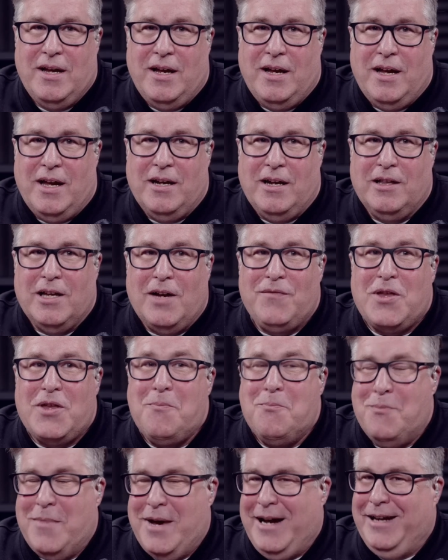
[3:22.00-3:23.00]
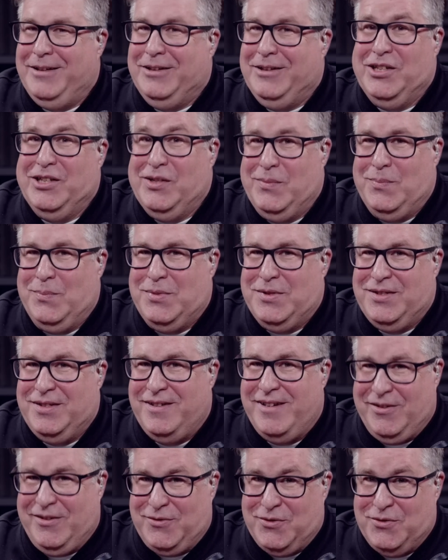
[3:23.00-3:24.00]
And I love the Mad Libs
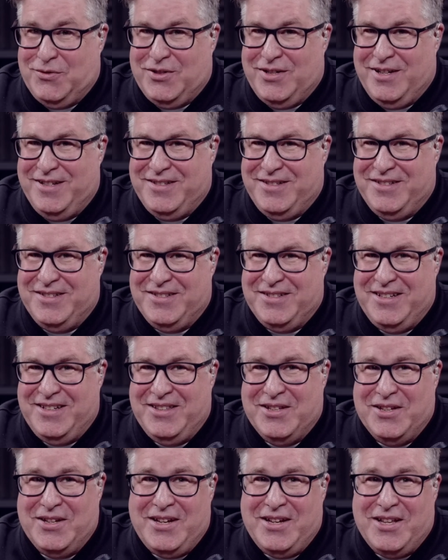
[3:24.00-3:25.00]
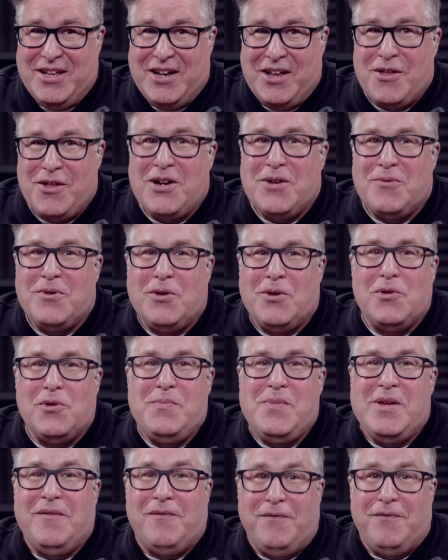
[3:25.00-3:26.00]
exercises and I thought it would only
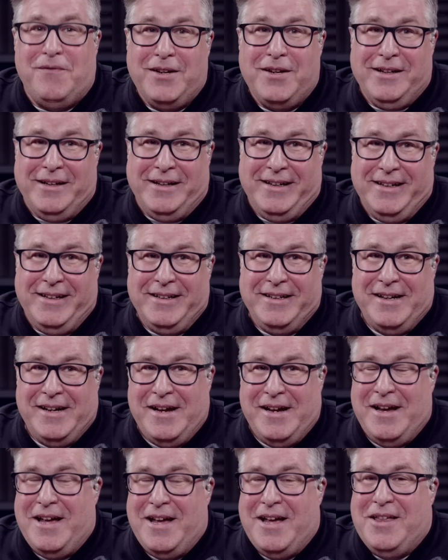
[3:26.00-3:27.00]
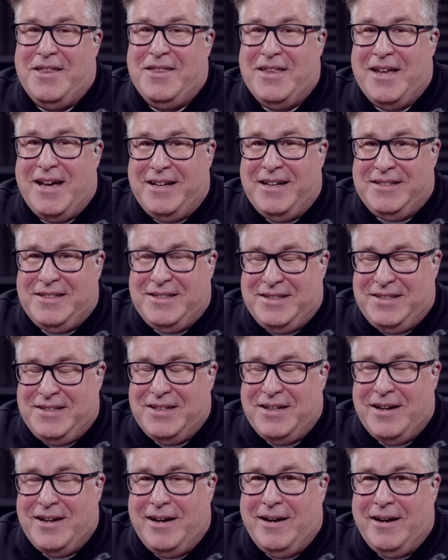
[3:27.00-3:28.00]
be fitting that
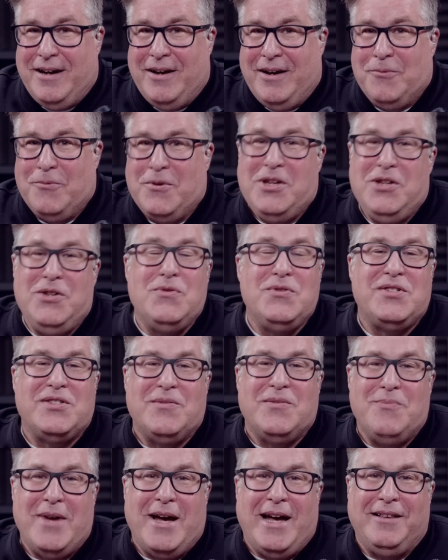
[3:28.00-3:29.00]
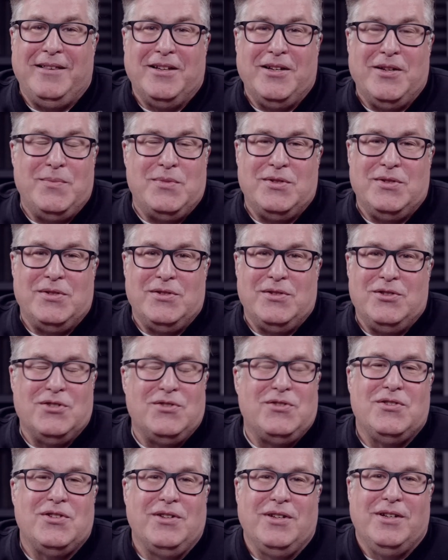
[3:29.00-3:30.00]
we use some Mad Libs
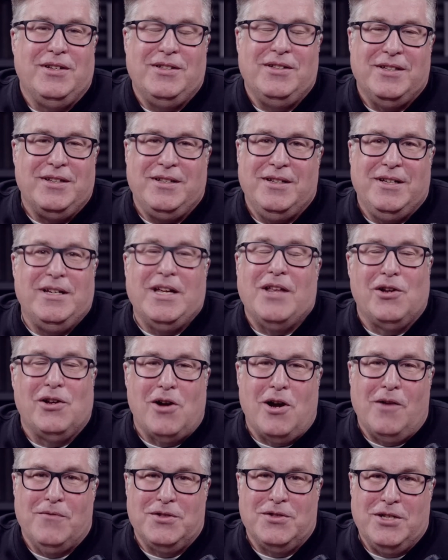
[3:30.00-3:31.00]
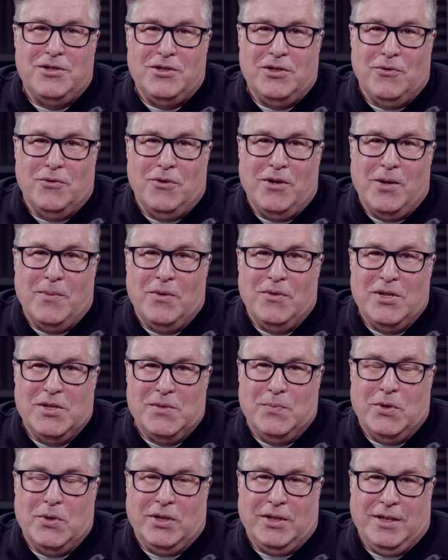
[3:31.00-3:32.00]
just to get the conversation going about this
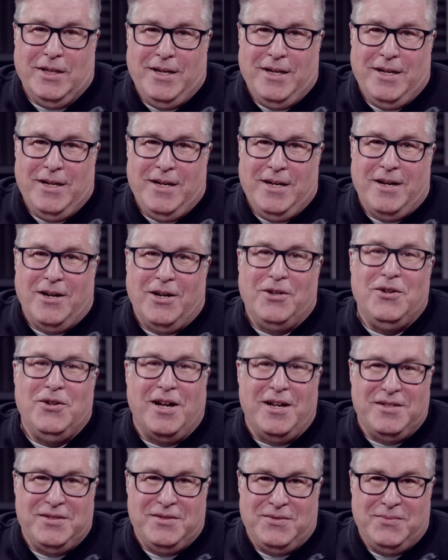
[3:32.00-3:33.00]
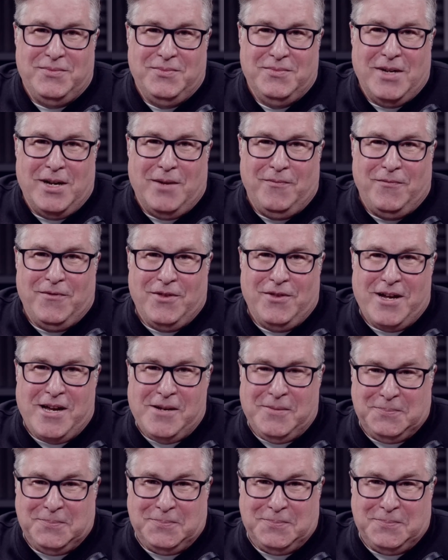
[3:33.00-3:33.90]
book. Are you guys up for that?